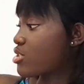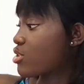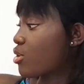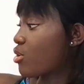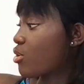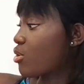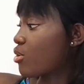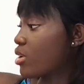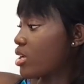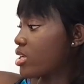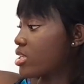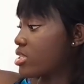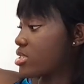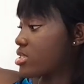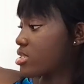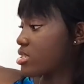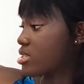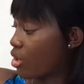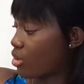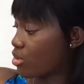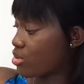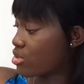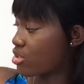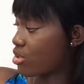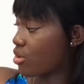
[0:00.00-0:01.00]
So it
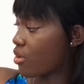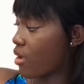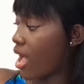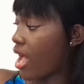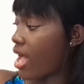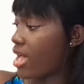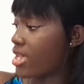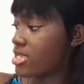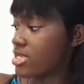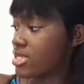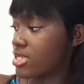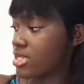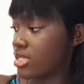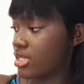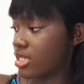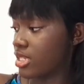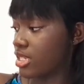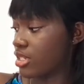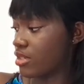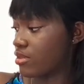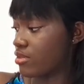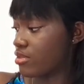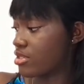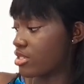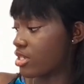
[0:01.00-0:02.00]
also has
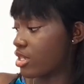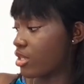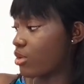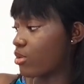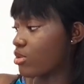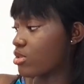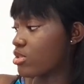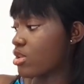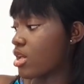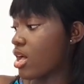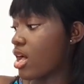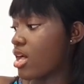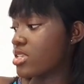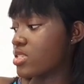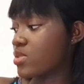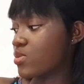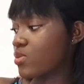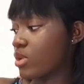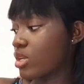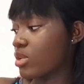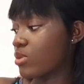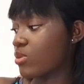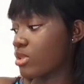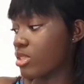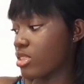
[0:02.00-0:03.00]
sleeves and also has
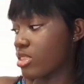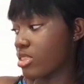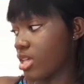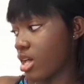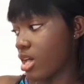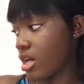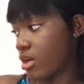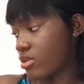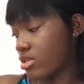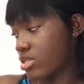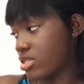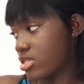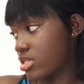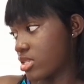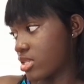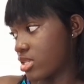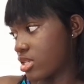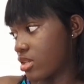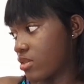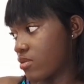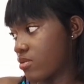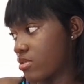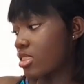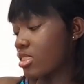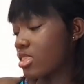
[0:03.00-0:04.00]
one without
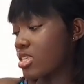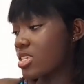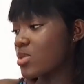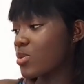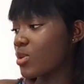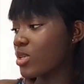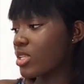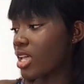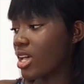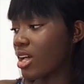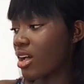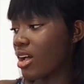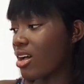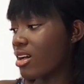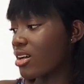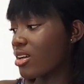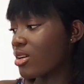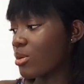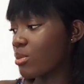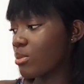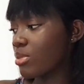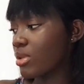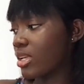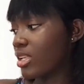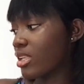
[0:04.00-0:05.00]
sleeves. This one I can't
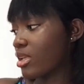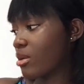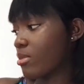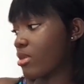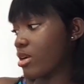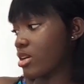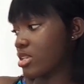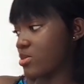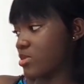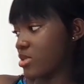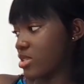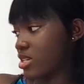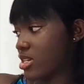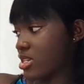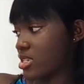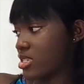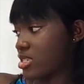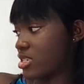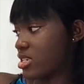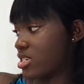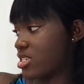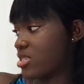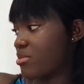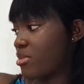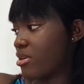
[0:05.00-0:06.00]
complain about
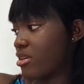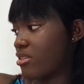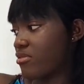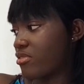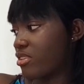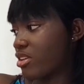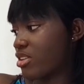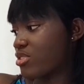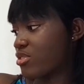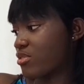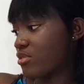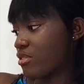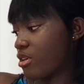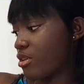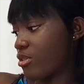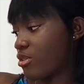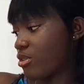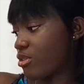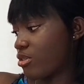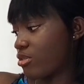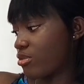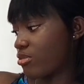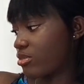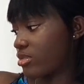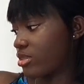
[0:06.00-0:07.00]
because it's perfect
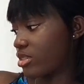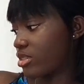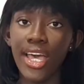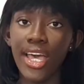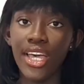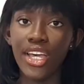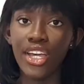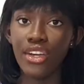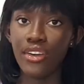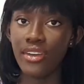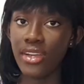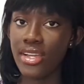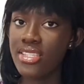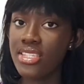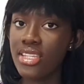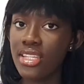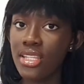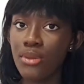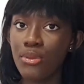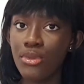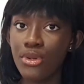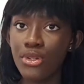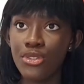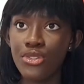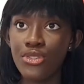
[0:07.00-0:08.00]
overall. I corrected
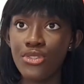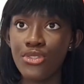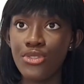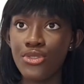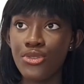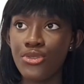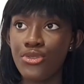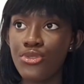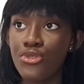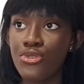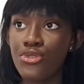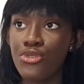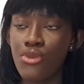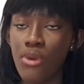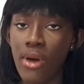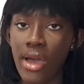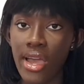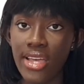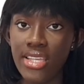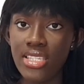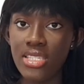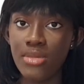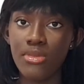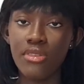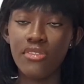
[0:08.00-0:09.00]
the bodysuit
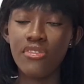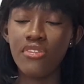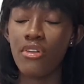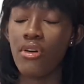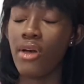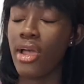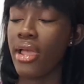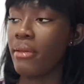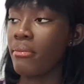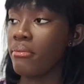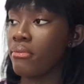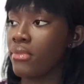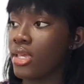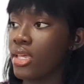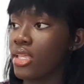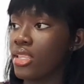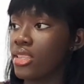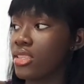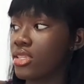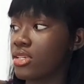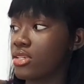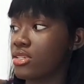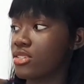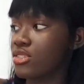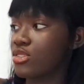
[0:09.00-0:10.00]
twice before I
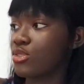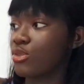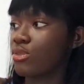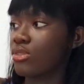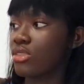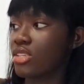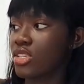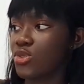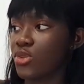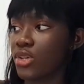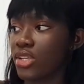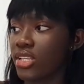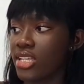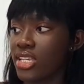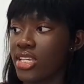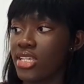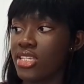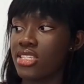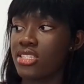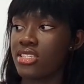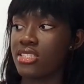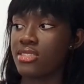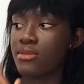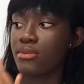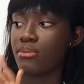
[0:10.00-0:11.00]
made this, so this one
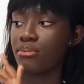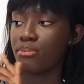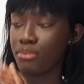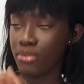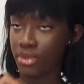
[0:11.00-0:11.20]
is